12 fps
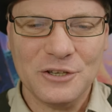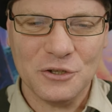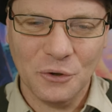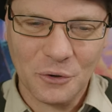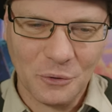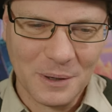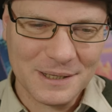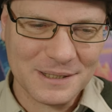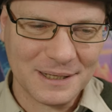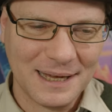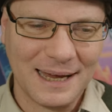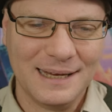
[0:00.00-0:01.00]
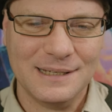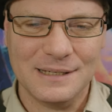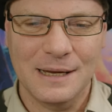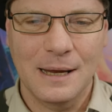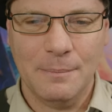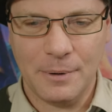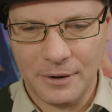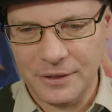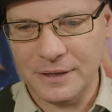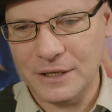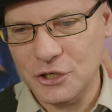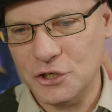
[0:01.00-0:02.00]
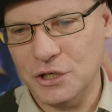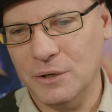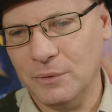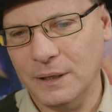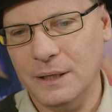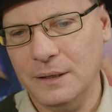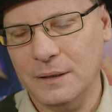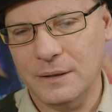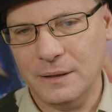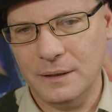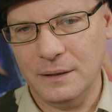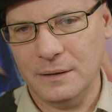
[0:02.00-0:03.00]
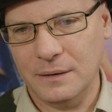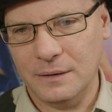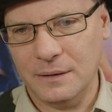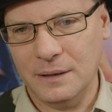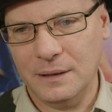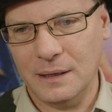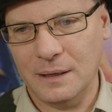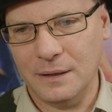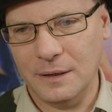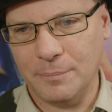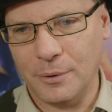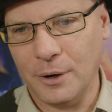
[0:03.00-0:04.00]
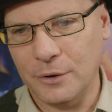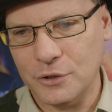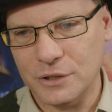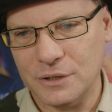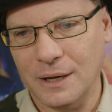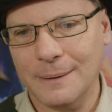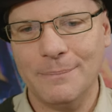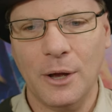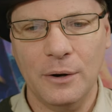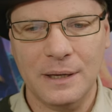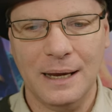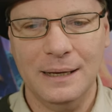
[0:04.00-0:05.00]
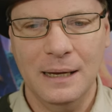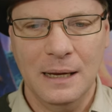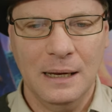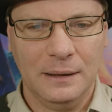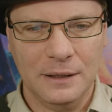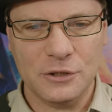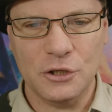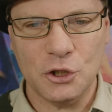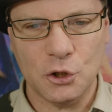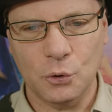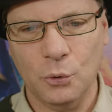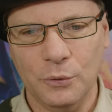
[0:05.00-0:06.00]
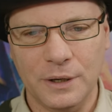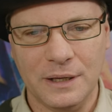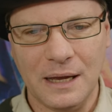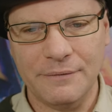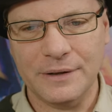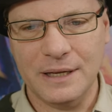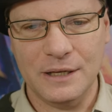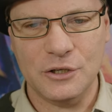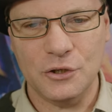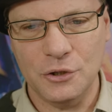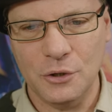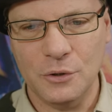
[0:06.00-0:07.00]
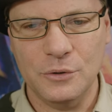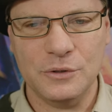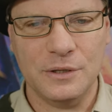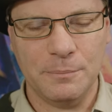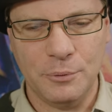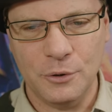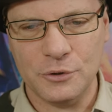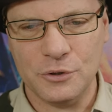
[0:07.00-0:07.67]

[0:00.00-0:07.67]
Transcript: it's not always the case but i think that's generally the the uh, the approach is like okay let's ensure that cover gets used and the